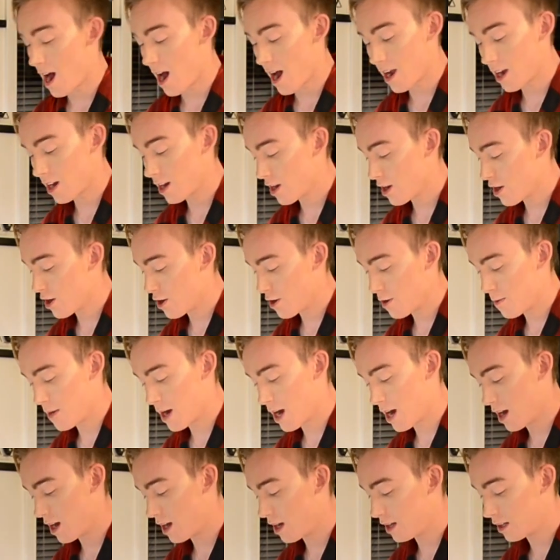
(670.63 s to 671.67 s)
I know,
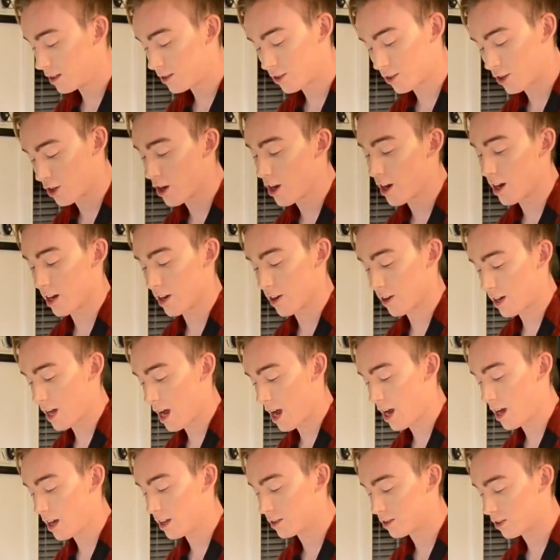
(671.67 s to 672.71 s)
but it's good,
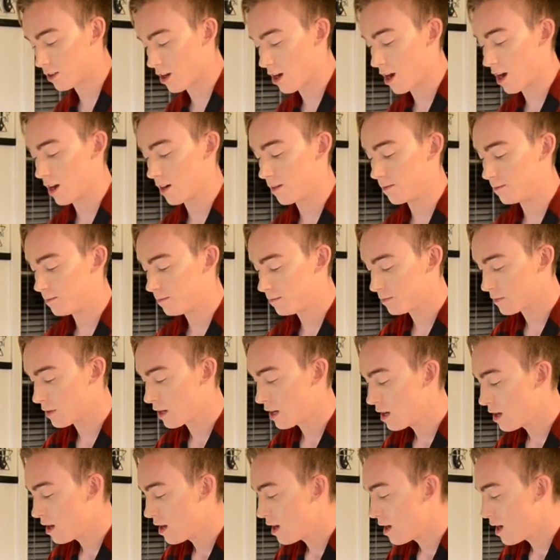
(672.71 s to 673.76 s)
okay? It's good.
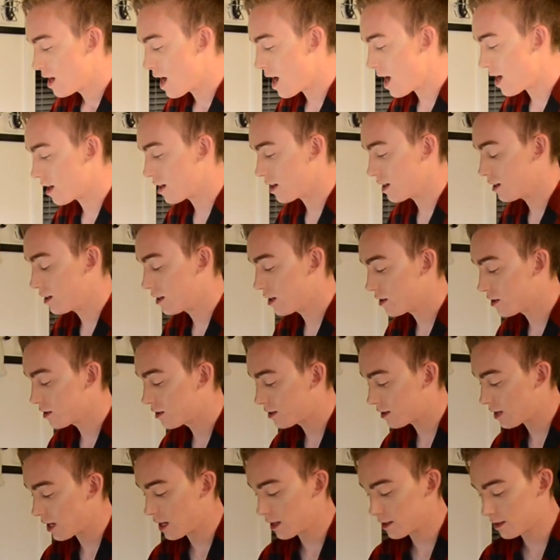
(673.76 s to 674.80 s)
Add in a little
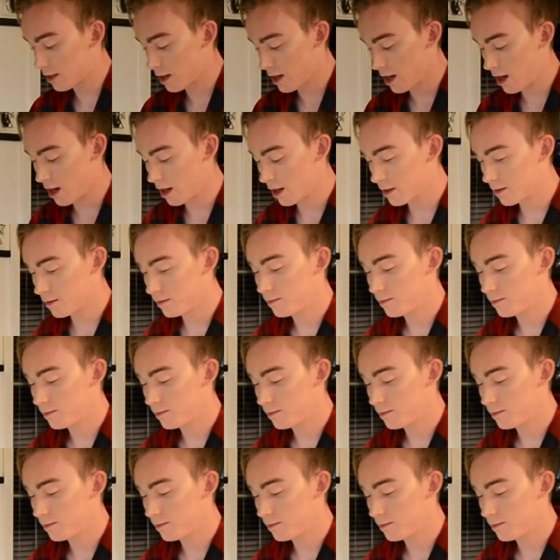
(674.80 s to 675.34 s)
seasoning.